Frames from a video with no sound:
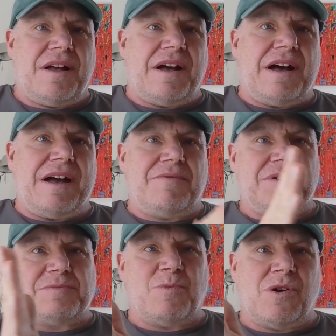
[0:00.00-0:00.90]
I
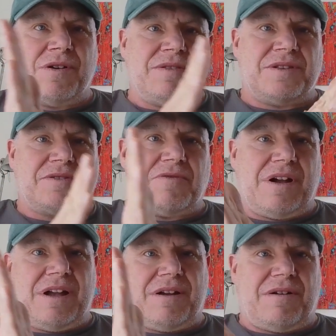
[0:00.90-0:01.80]
was more in this
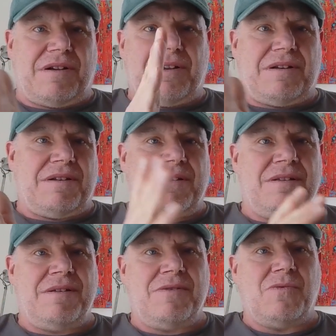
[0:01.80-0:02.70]
gray area
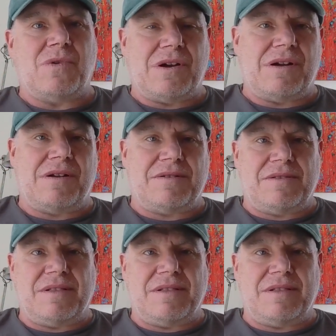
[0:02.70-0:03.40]
where